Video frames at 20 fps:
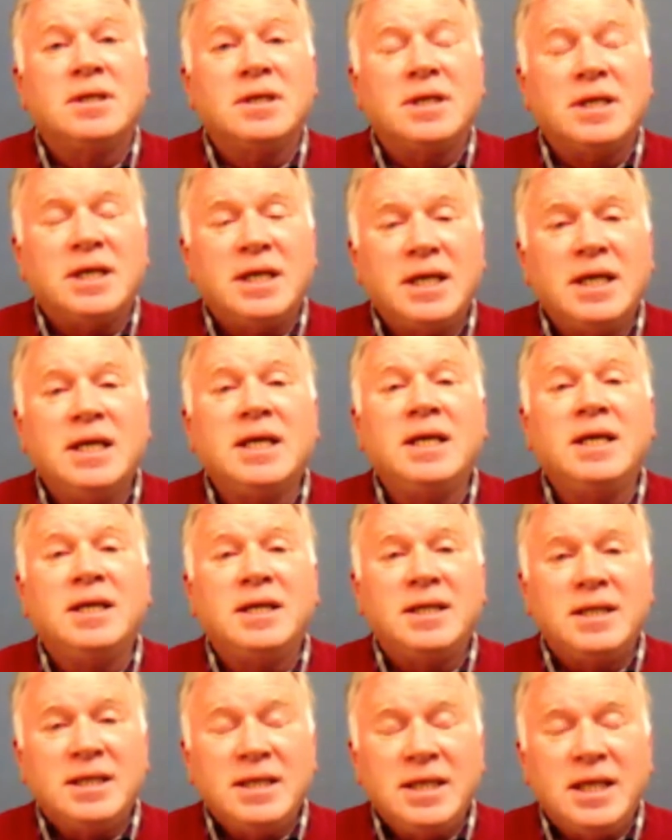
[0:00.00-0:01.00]
He
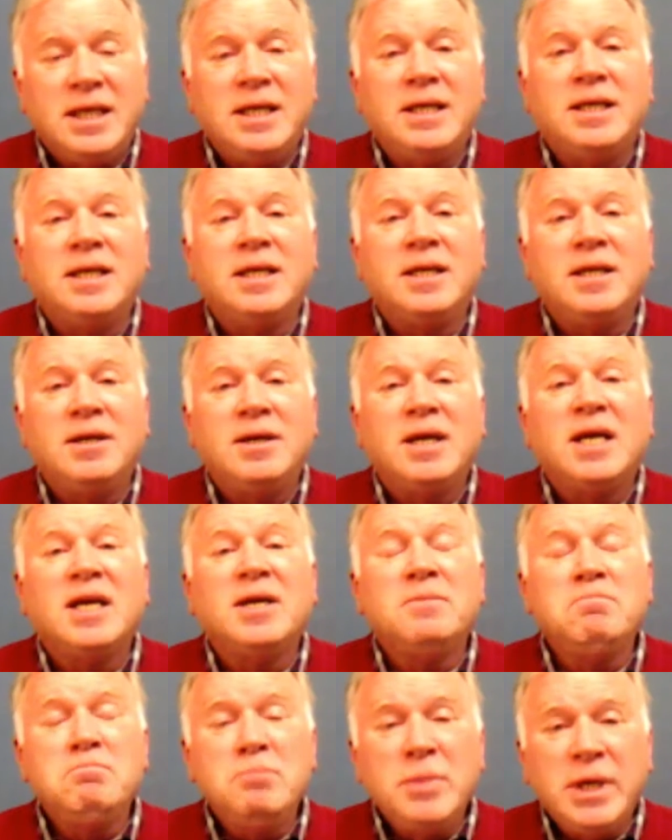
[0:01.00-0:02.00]
needed
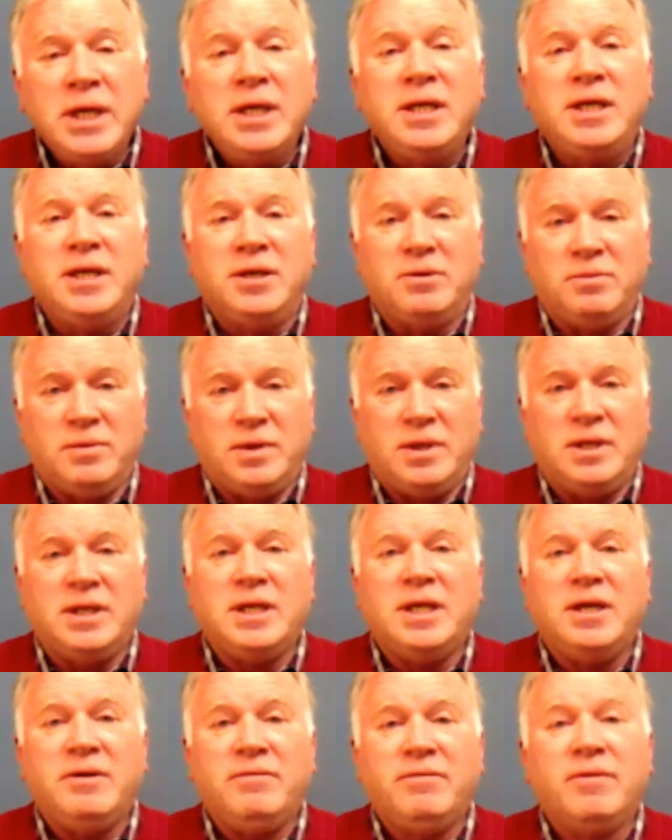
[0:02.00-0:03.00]
immediate
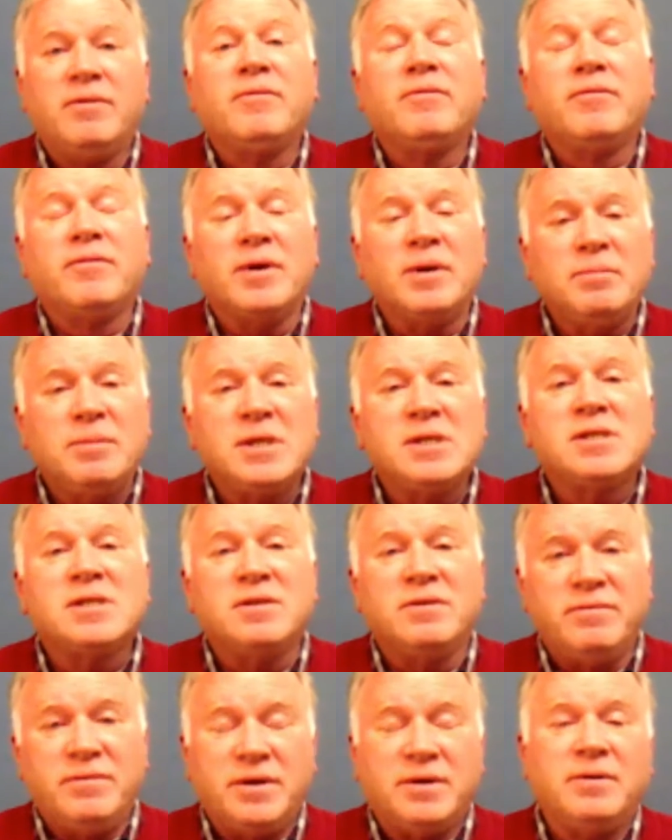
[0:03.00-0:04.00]
relief from his
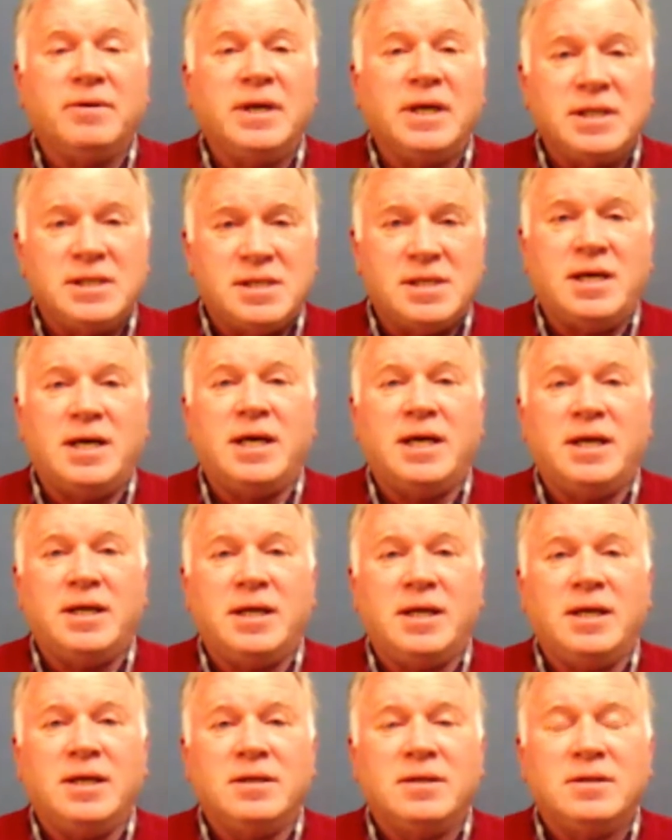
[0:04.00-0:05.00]
severe
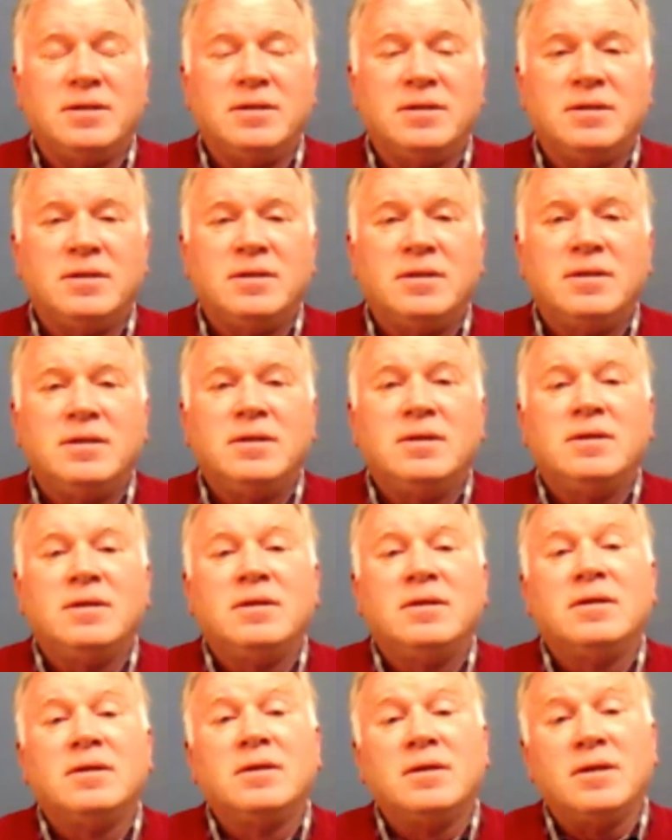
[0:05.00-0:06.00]
anxiety.
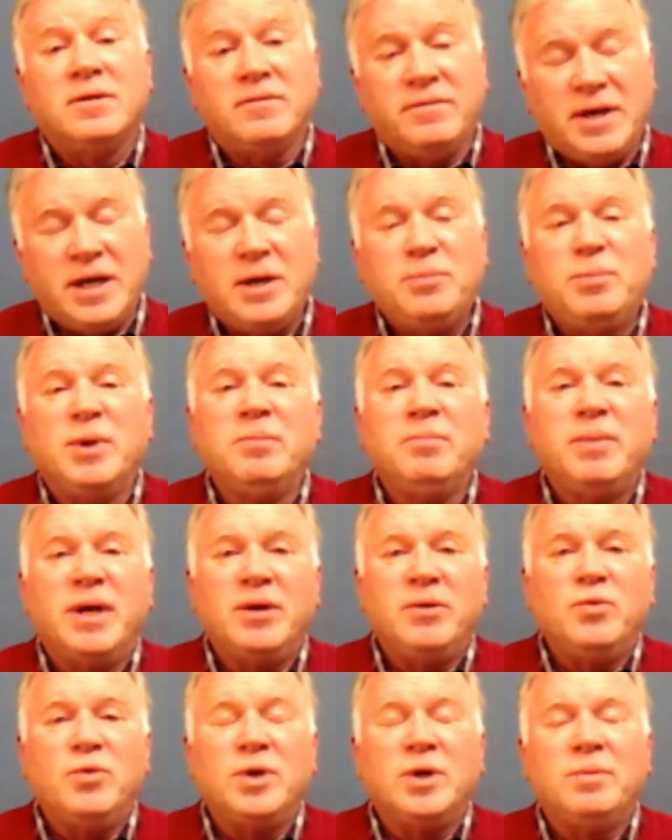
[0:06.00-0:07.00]
A vaping
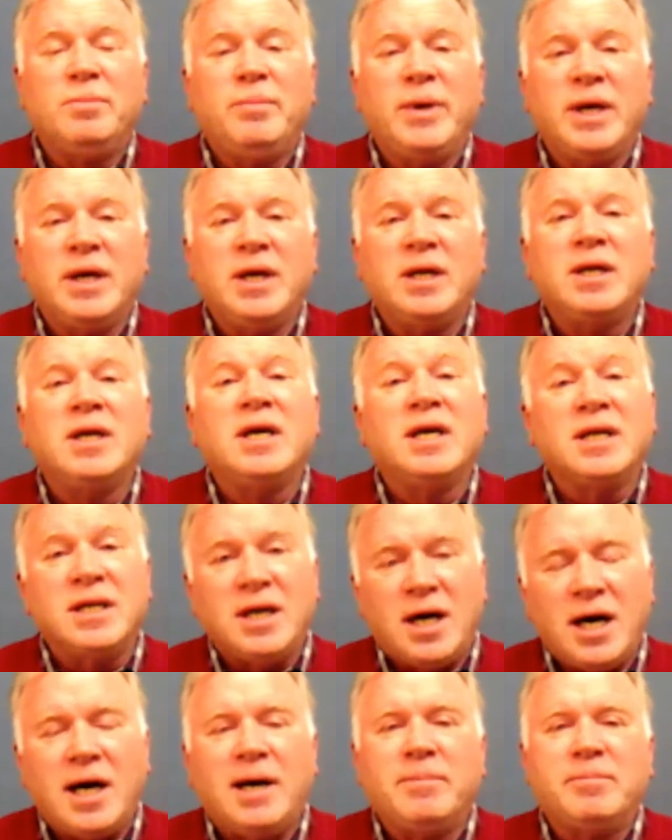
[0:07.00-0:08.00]
pen would have been an
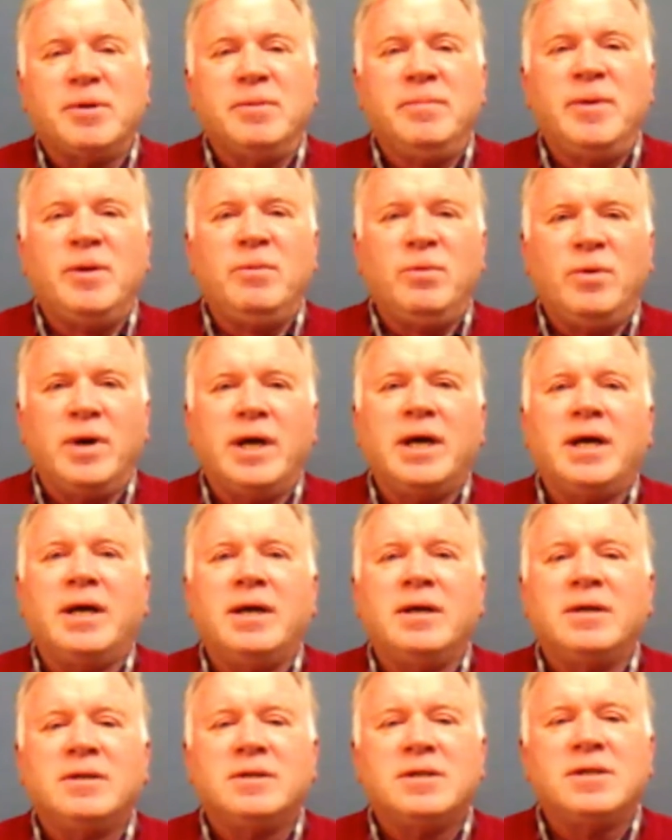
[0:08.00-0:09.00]
optimal
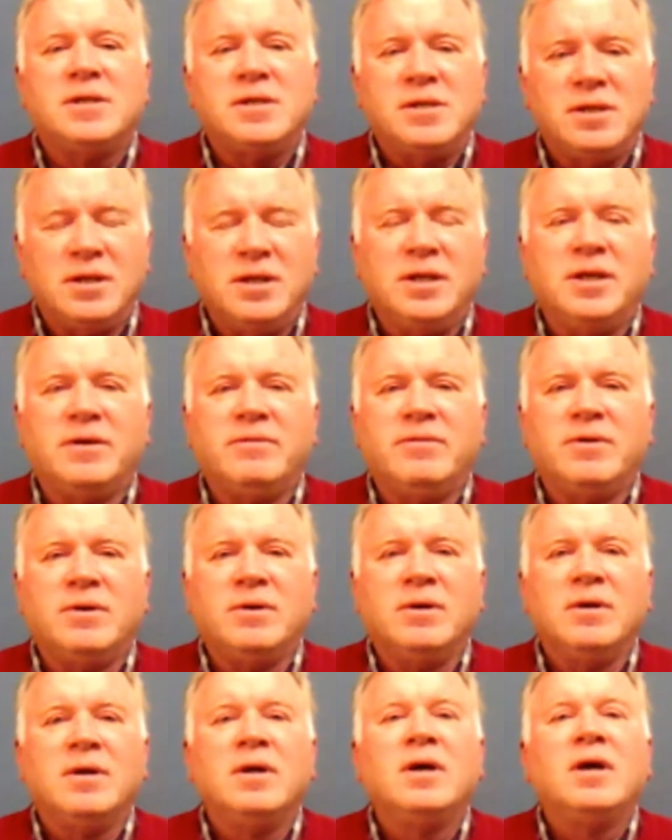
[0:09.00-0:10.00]
way to
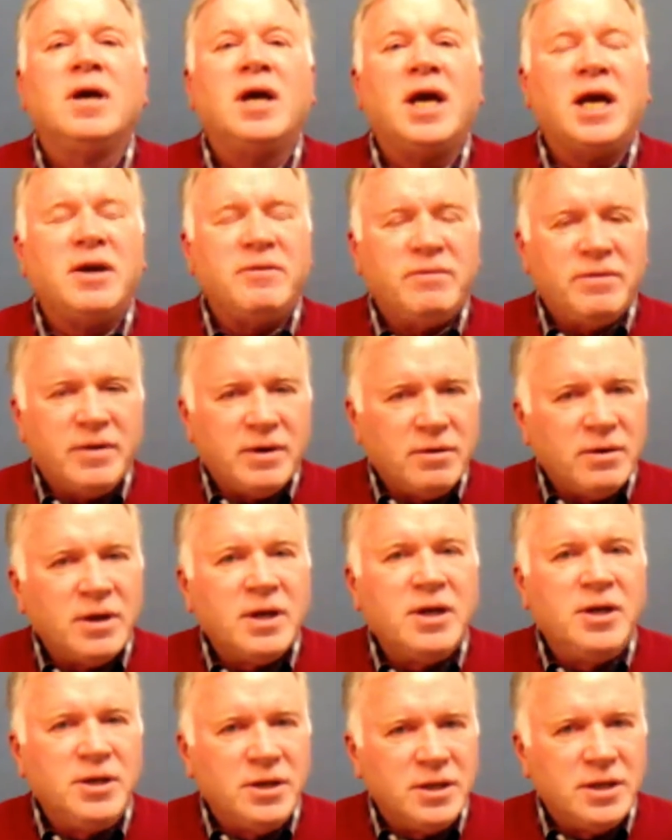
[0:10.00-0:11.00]
deliver a very
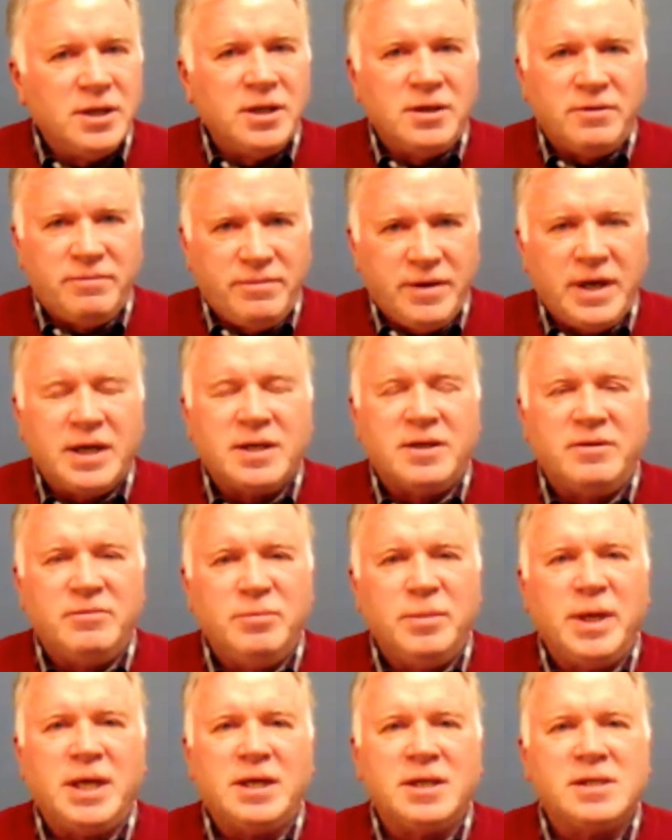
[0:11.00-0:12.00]
good and effective
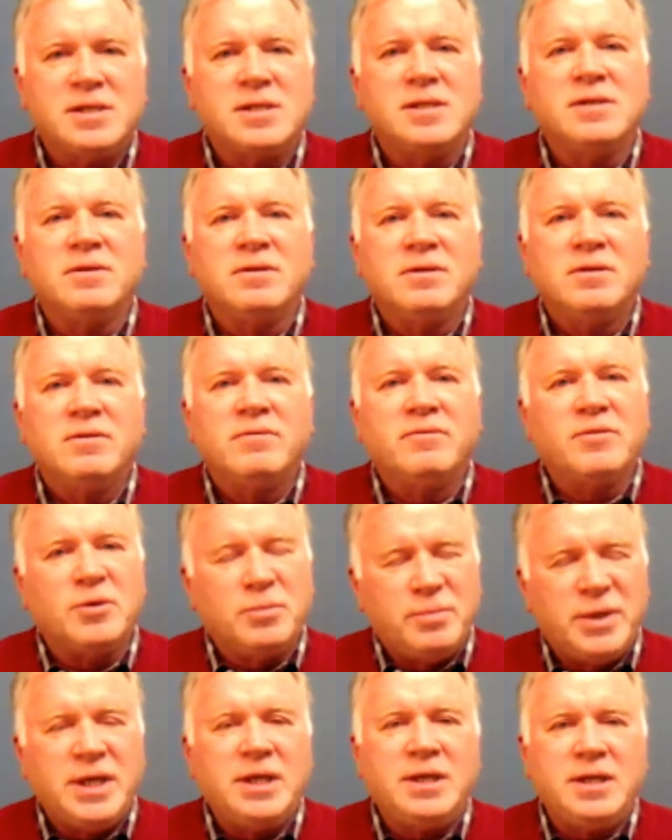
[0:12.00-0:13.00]
medicine
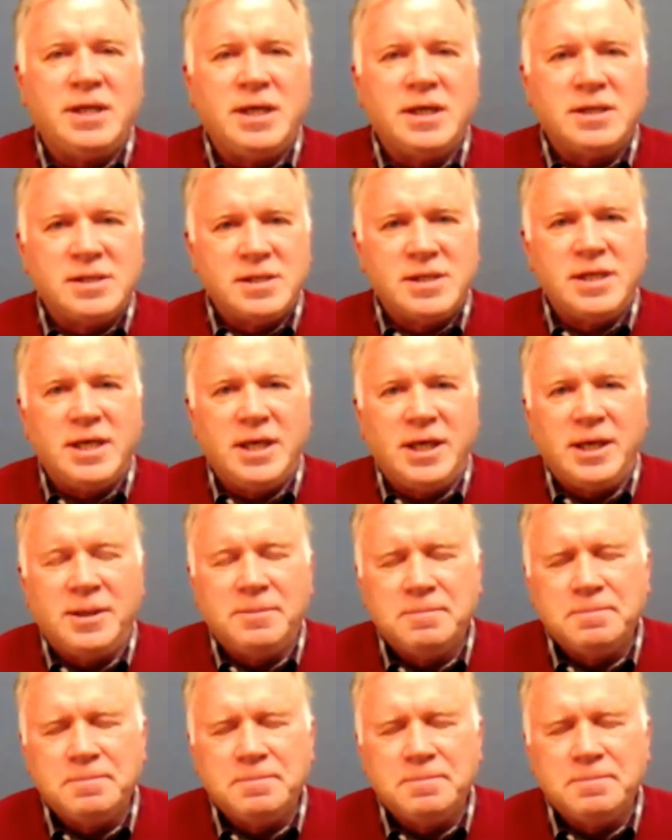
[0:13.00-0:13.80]
for PTSD.